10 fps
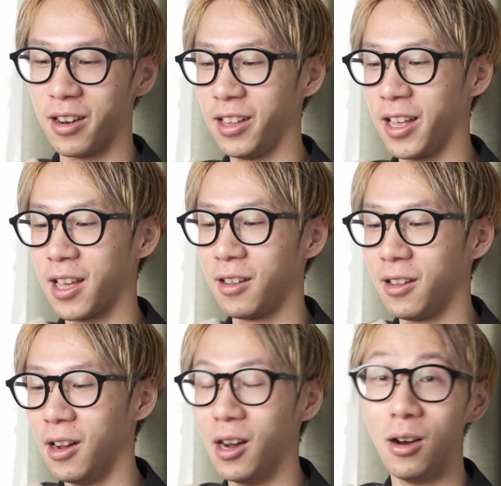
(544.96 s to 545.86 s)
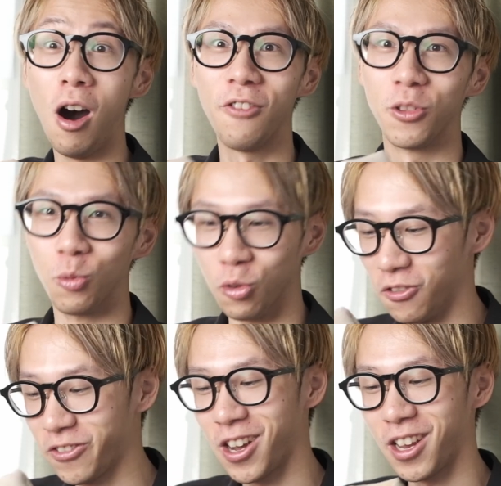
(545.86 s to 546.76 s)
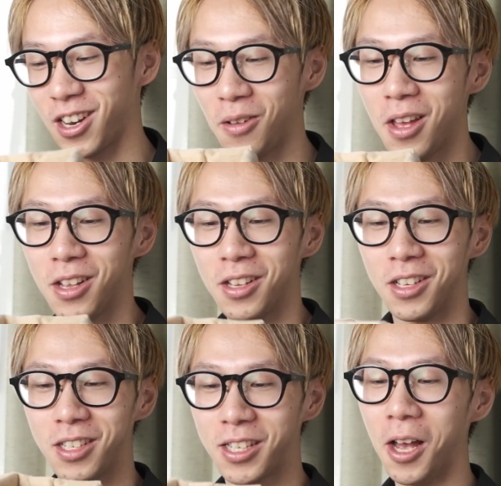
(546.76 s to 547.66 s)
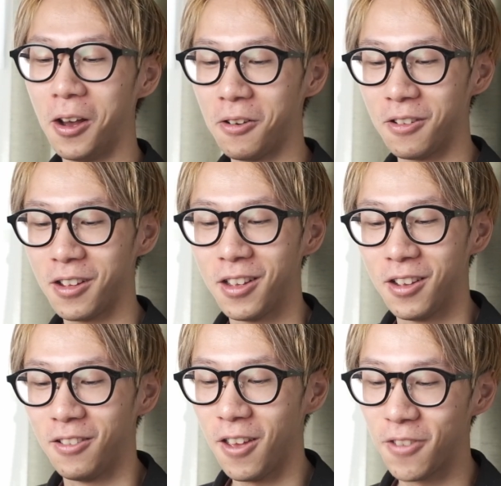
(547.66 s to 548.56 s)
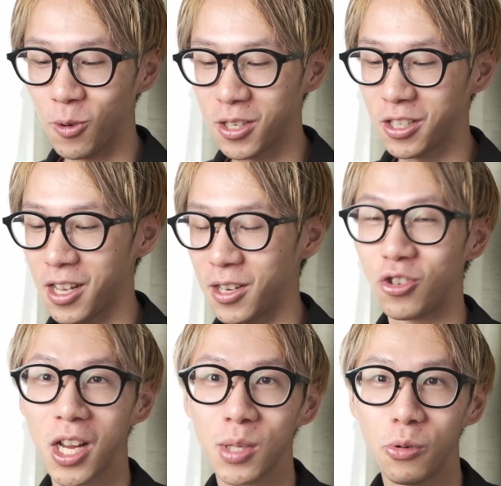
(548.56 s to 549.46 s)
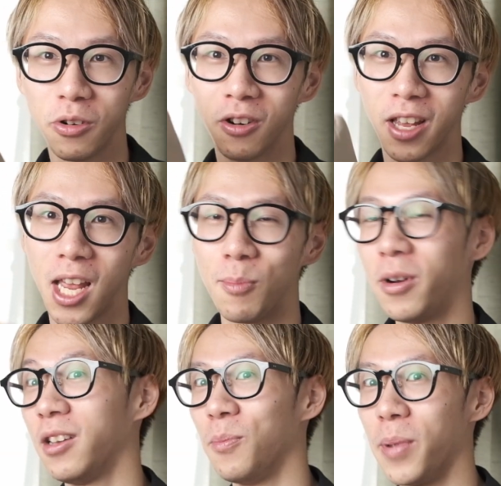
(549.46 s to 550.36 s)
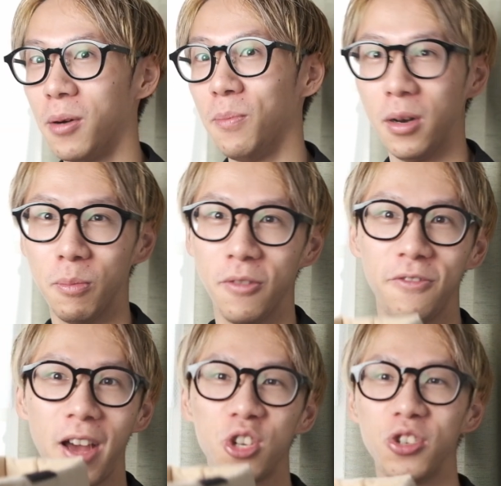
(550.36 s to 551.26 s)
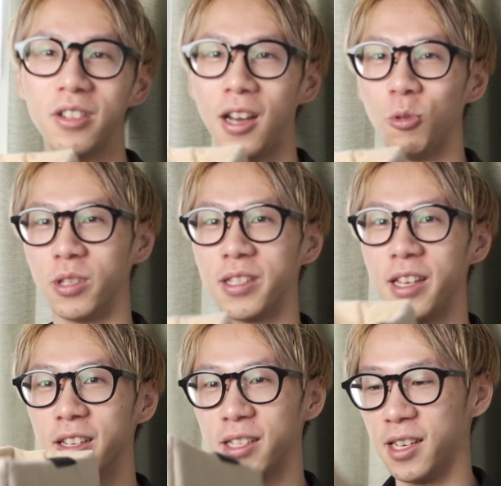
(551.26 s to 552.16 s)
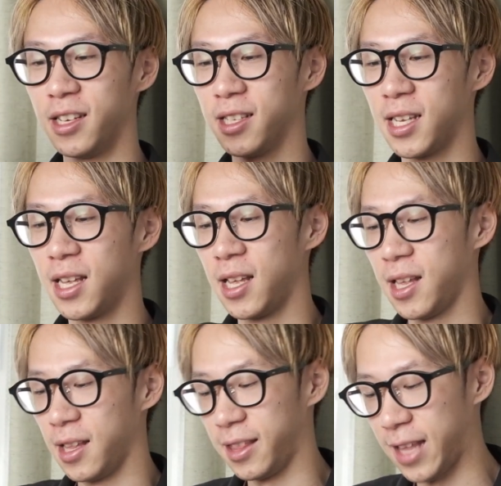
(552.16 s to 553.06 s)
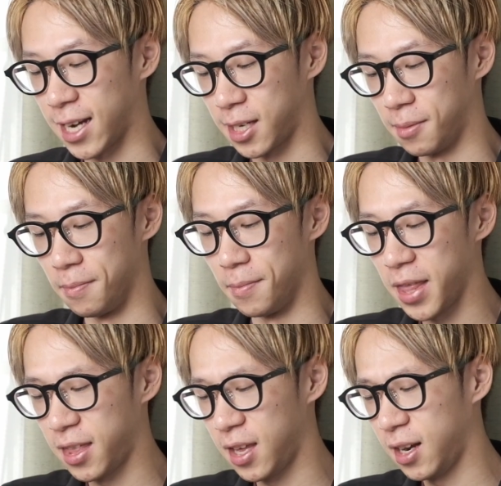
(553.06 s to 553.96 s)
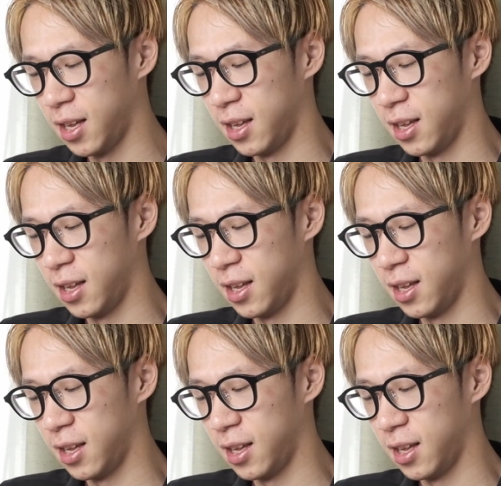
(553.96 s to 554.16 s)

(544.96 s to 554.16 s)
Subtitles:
like off the roof kind of. So if you want to like transport your camera in a bare minimum fashion, I would say this is that method.